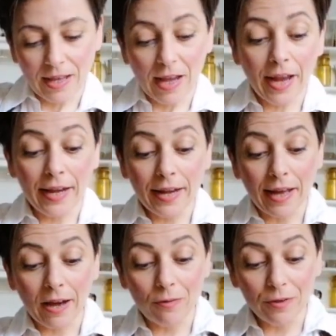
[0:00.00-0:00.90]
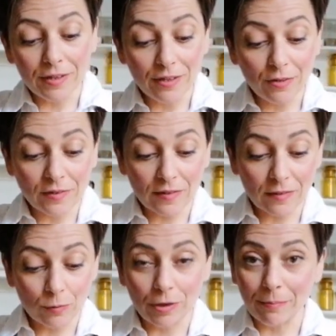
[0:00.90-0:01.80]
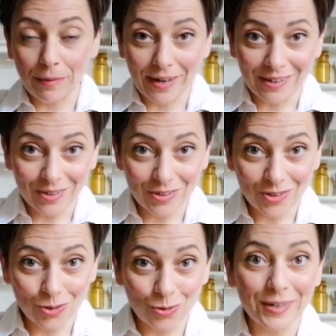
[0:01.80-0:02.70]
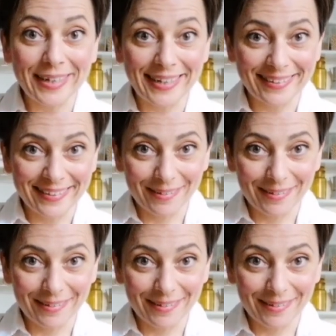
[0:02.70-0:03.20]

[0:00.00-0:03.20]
And now use a scraper to knead.